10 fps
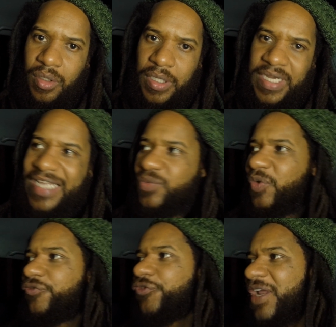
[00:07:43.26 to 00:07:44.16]
And that's
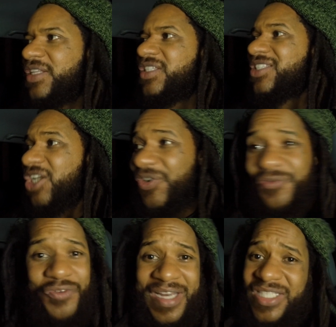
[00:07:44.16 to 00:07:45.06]
what certain
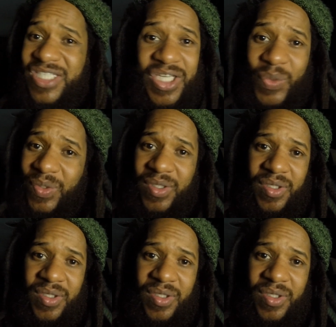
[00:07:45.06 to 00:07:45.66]
friends do.